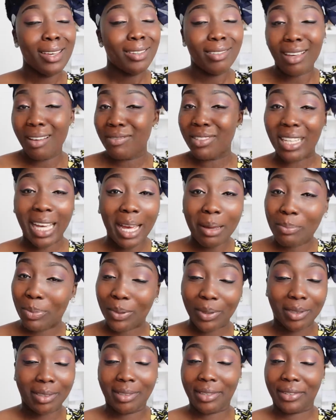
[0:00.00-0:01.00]
you have to help
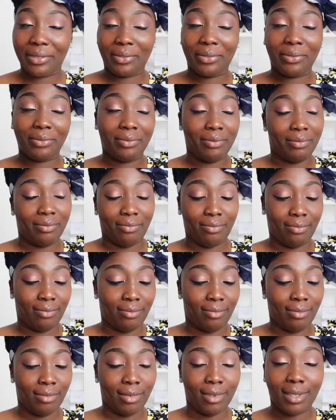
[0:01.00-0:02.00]
yourself.
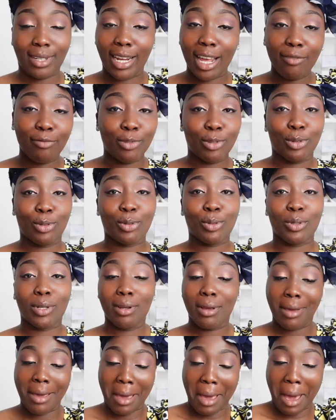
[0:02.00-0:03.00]
Life is short.
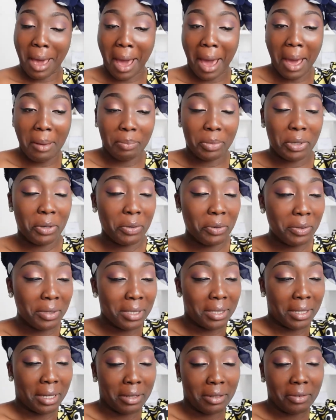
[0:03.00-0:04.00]
Help
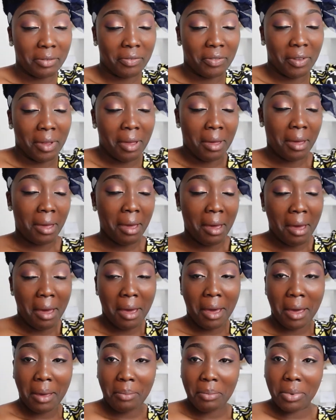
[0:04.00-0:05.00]
yourself.
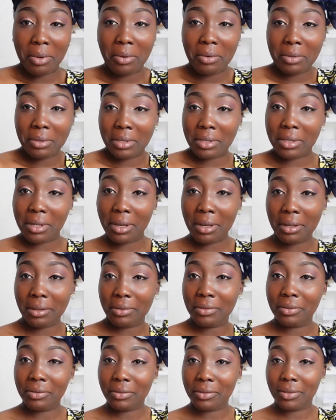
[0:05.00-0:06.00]
Help
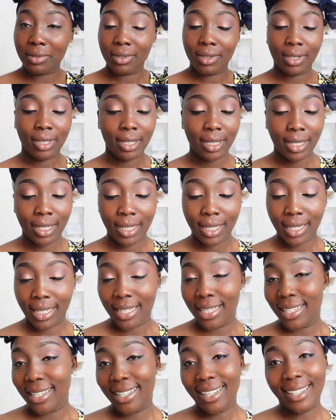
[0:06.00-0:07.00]
yourself.
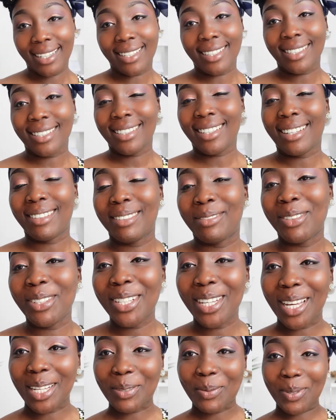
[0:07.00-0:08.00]
Ah, I'm sure
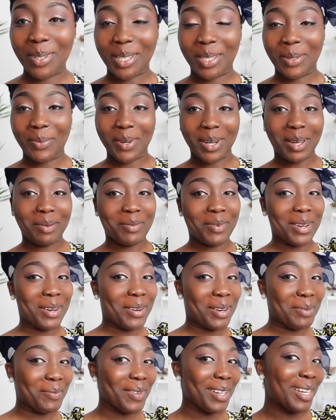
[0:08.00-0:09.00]
you guys want to see what I'm
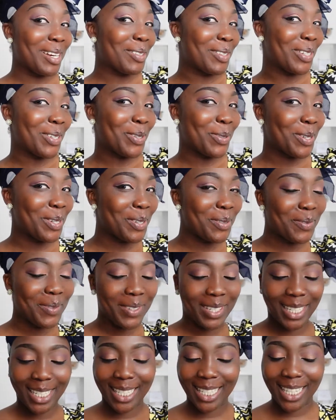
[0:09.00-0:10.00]
wearing, but I'll show you.
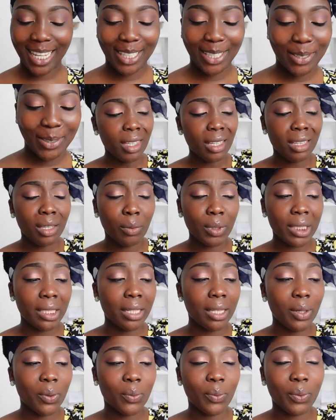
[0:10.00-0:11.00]
Just stay tuned. There was
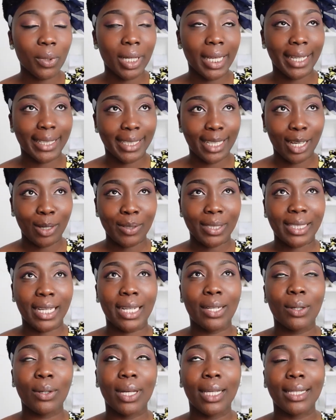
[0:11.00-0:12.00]
another guest house
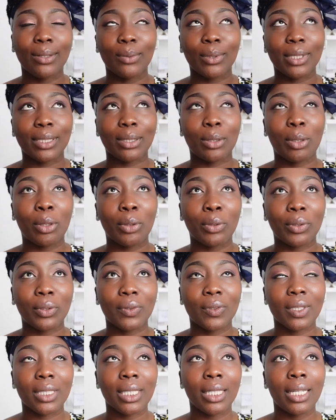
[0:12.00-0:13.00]
that was
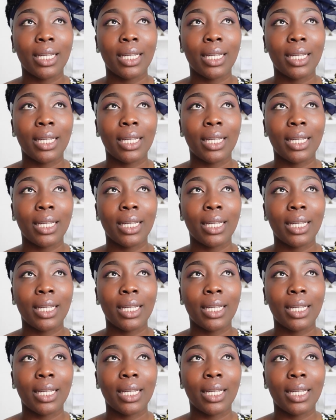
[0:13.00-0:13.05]
called